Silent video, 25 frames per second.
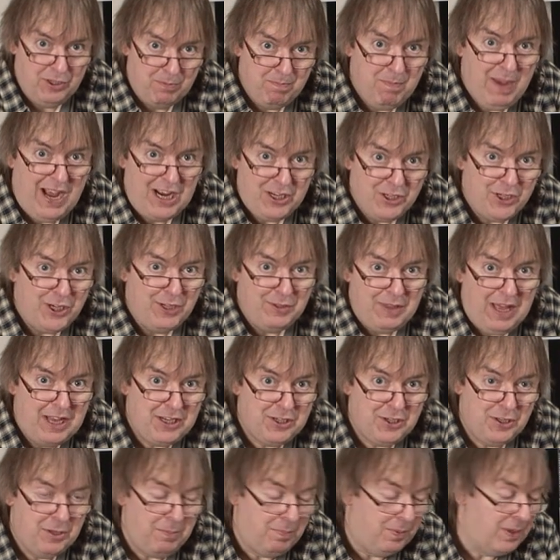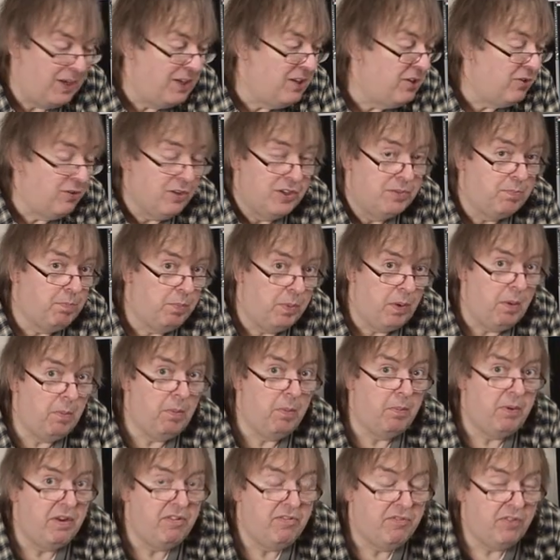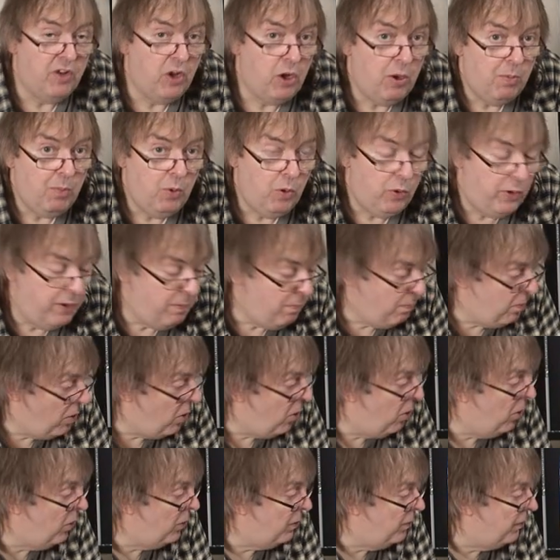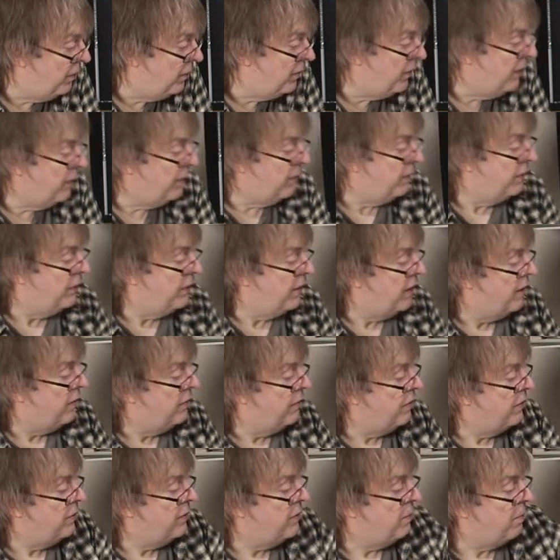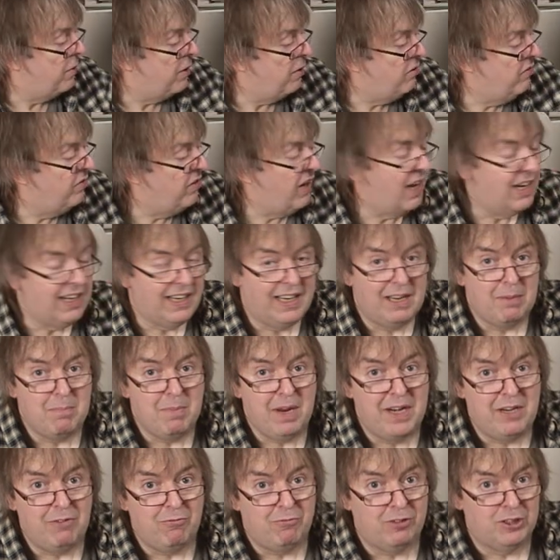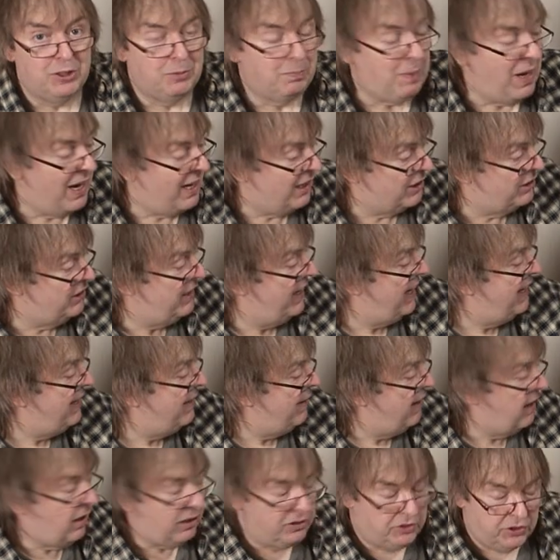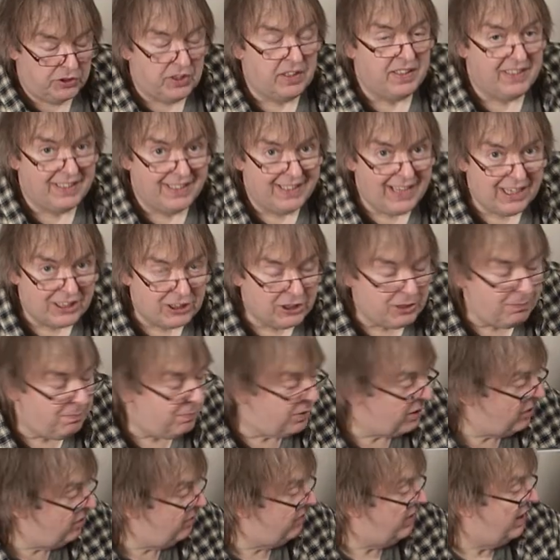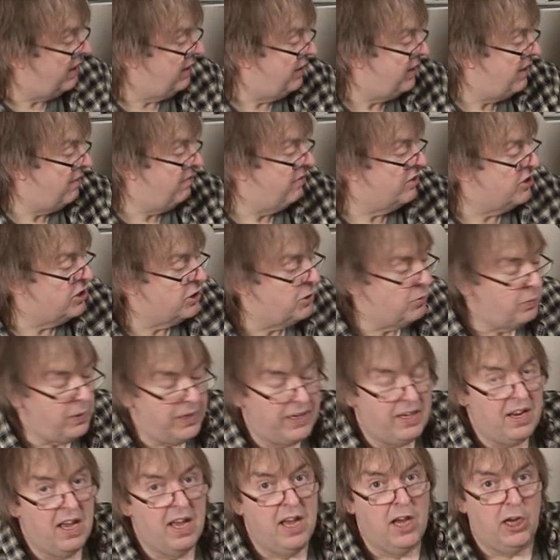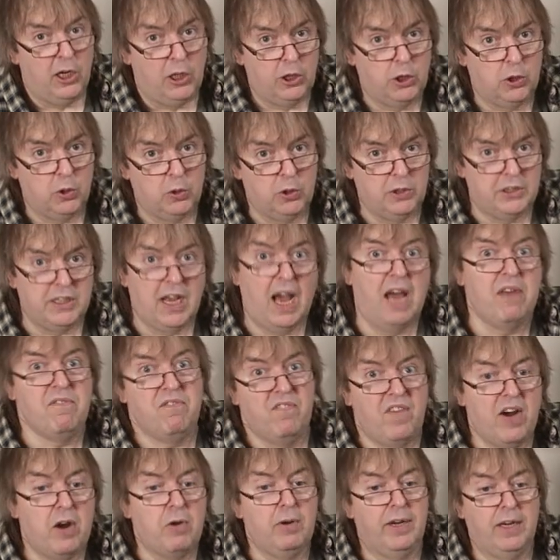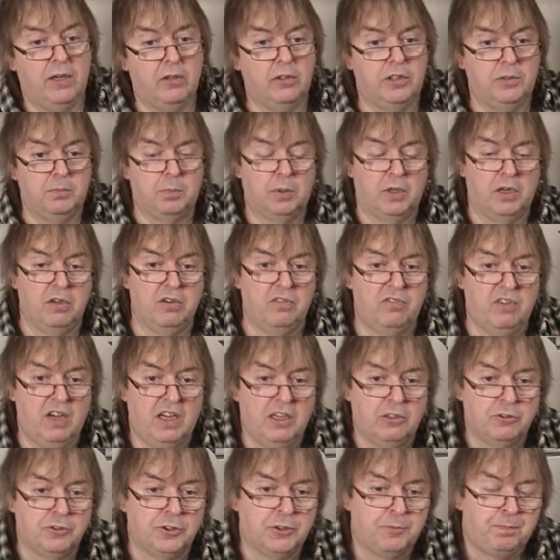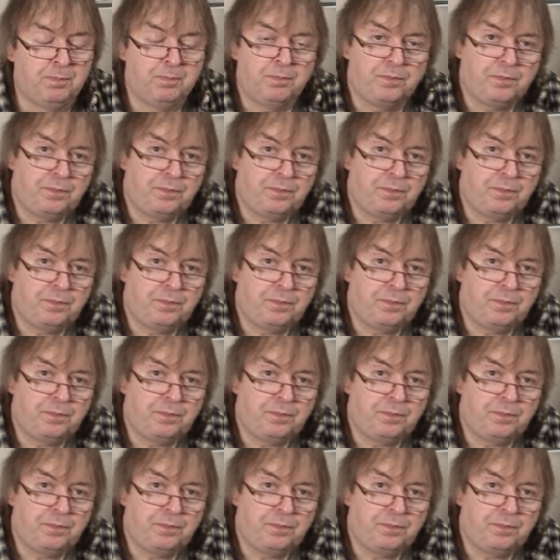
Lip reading: matching that to the printer is probably far more important than the profiling in many respects. In saying custom profile, the difference between good and very good profiles.